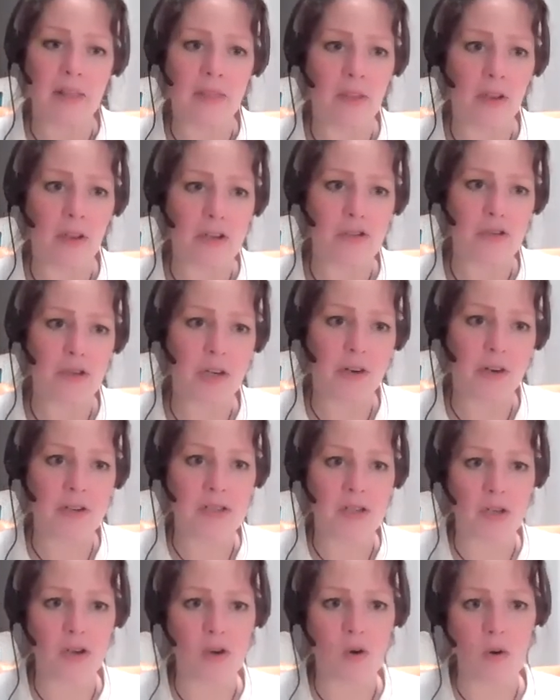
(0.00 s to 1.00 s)
your
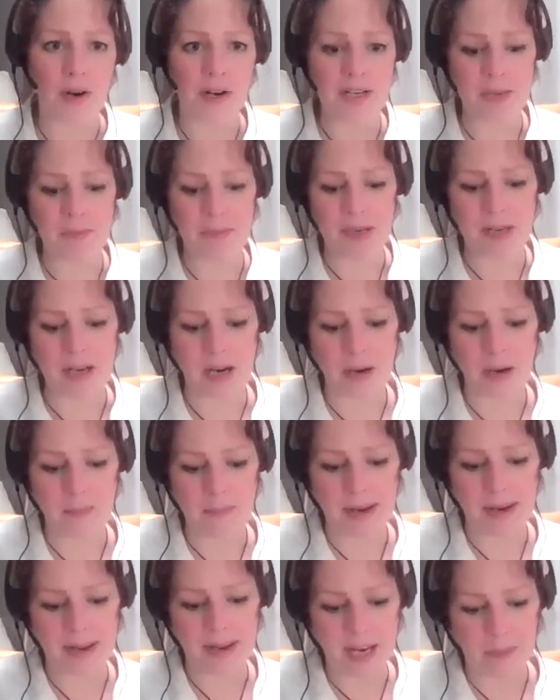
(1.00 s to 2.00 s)
triggers are going to become
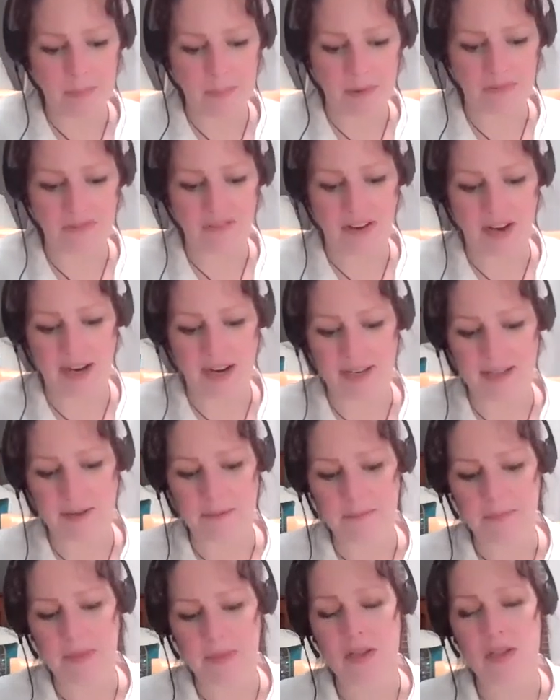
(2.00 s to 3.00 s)
amplified.
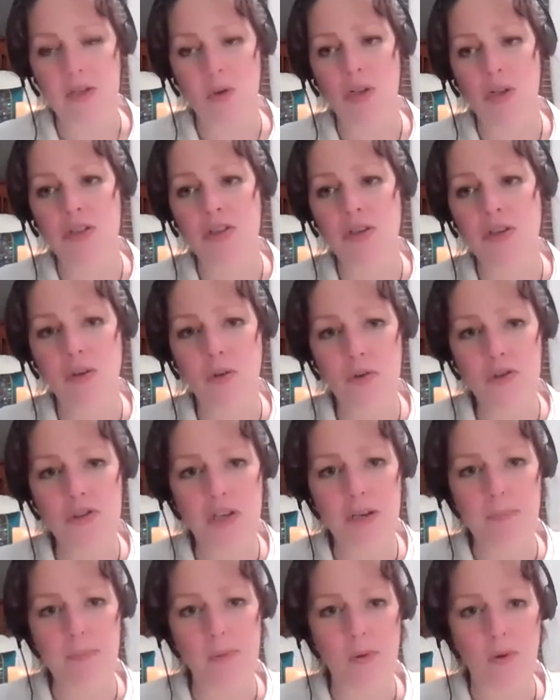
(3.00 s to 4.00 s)
So it's hugely
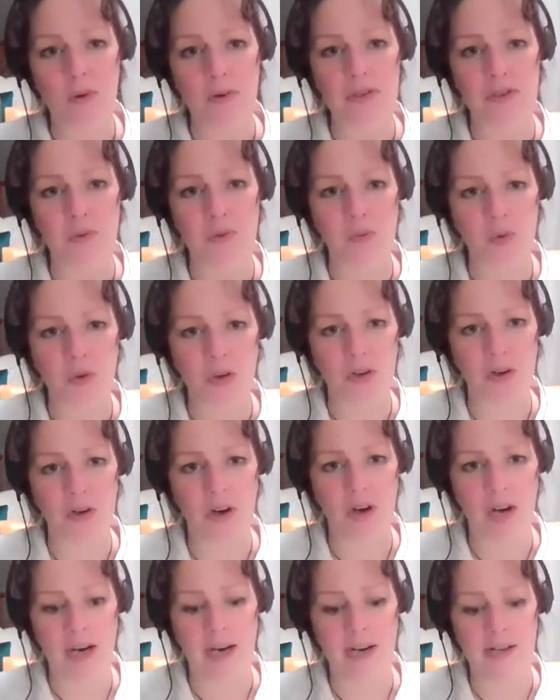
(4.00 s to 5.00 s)
important to work
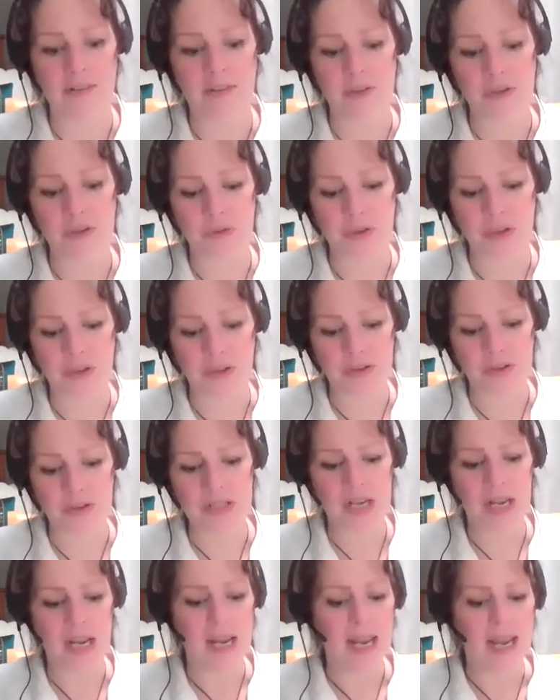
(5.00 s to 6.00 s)
on the triggers
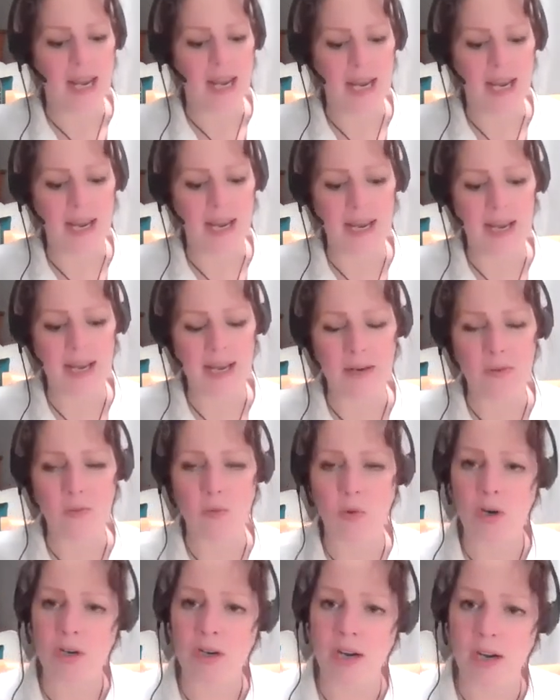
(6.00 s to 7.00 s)
and
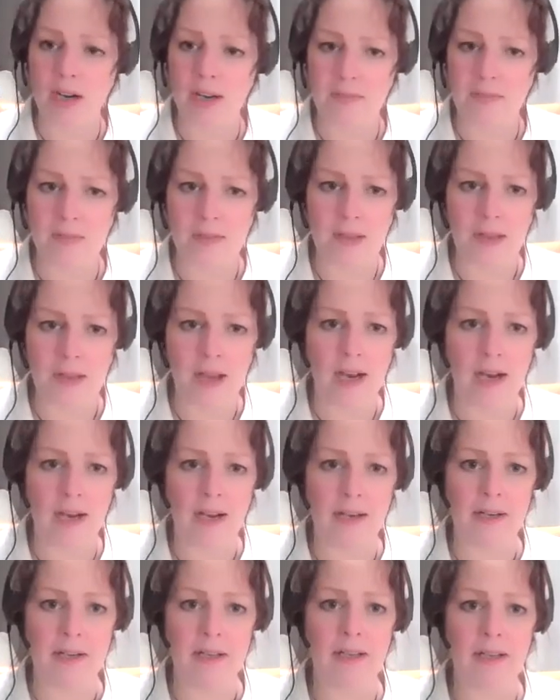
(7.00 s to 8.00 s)
work on
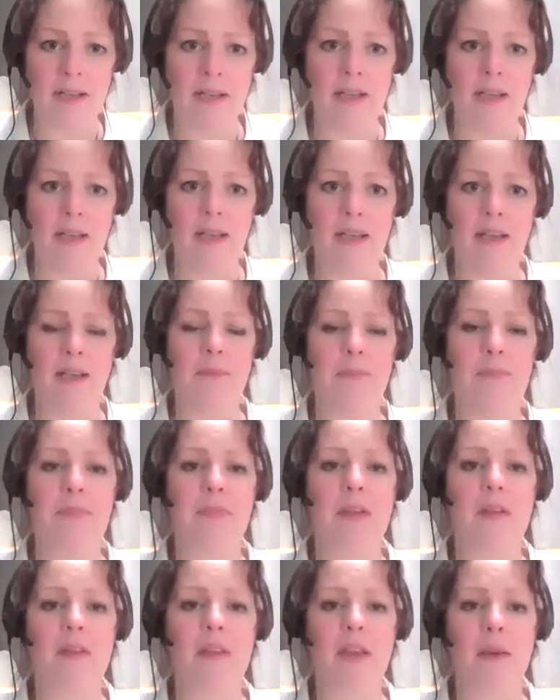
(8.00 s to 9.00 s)
the
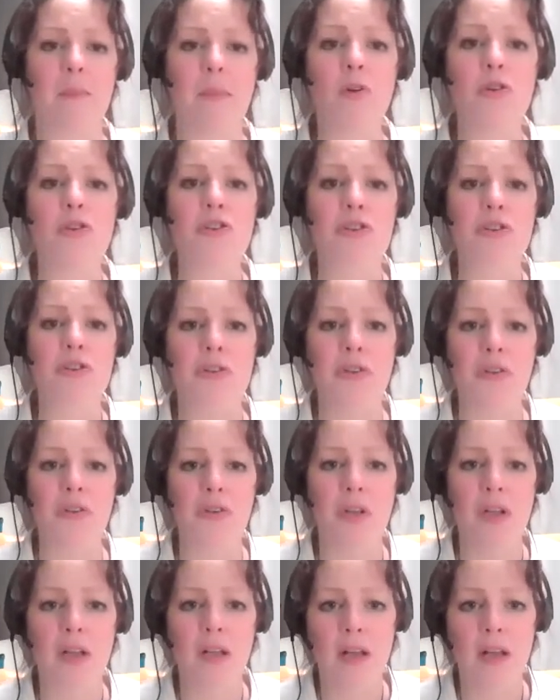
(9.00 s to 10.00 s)
emotional